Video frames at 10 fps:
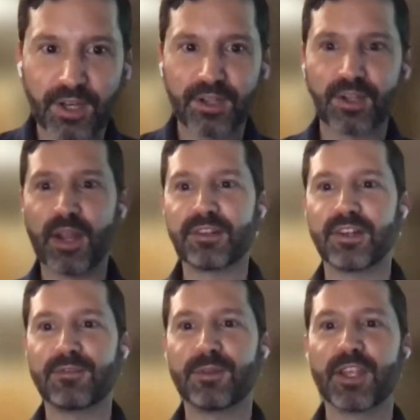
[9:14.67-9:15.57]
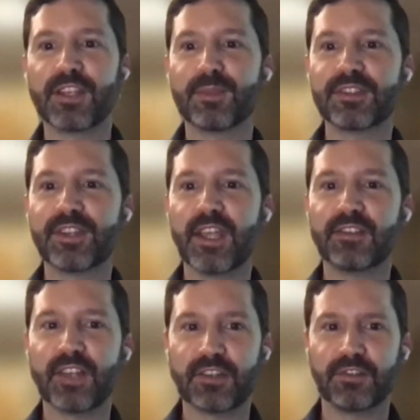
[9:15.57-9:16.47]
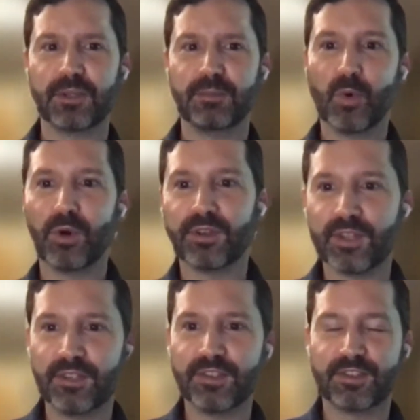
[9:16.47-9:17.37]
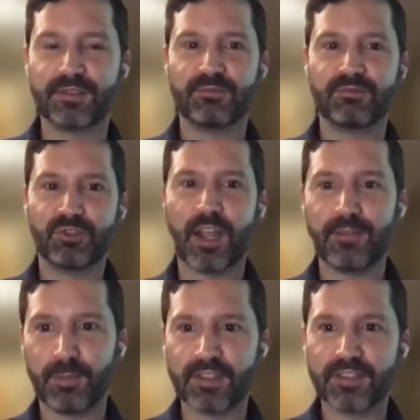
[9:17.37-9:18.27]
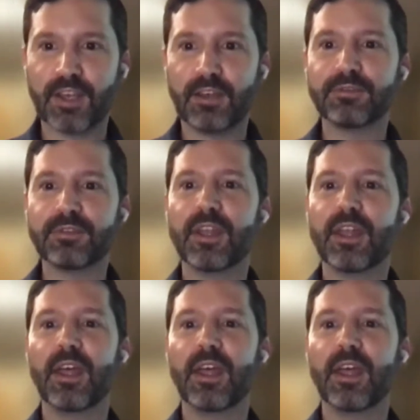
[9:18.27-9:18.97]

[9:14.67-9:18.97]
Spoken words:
in and correct it if it makes a mistake is actually more than just driving myself.